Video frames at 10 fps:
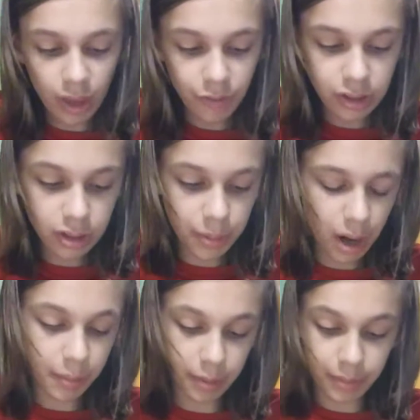fix the
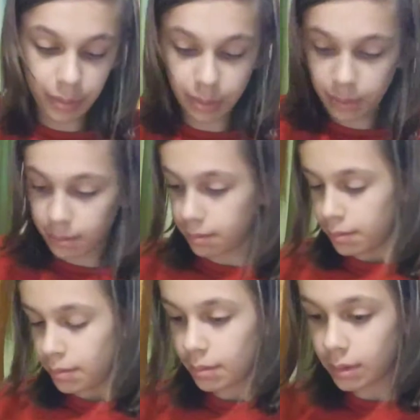problem
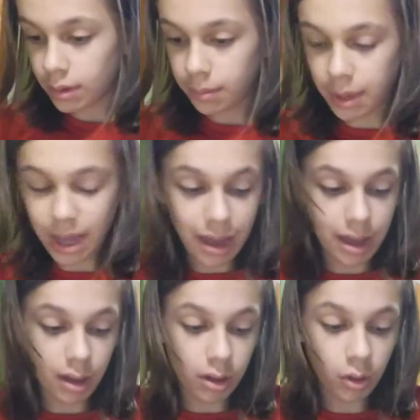
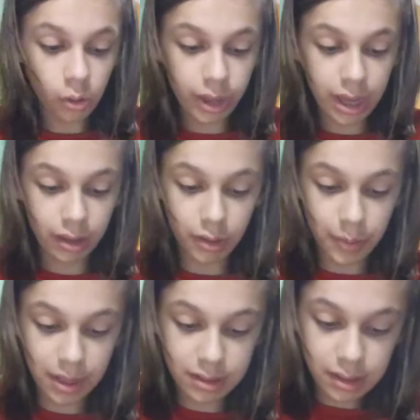by holding the
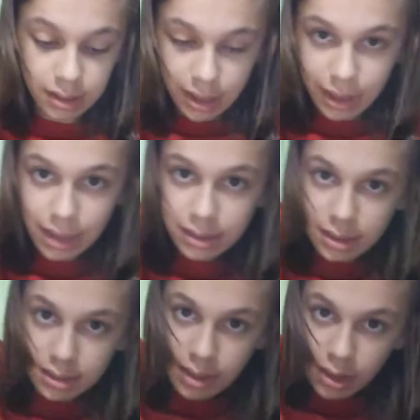pieces against
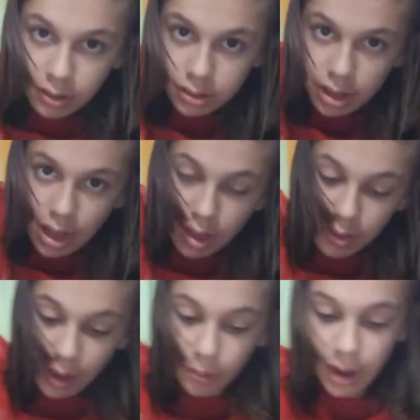the centers.
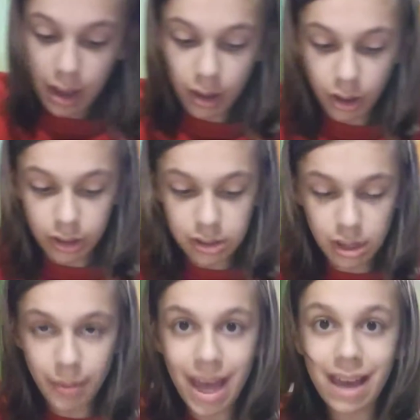That way on
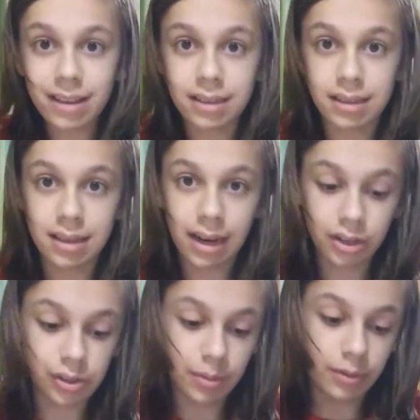some axes it
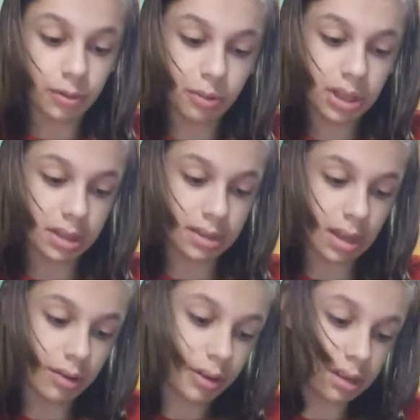actually moves with the
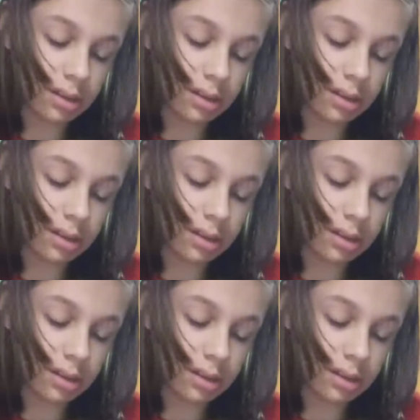center, and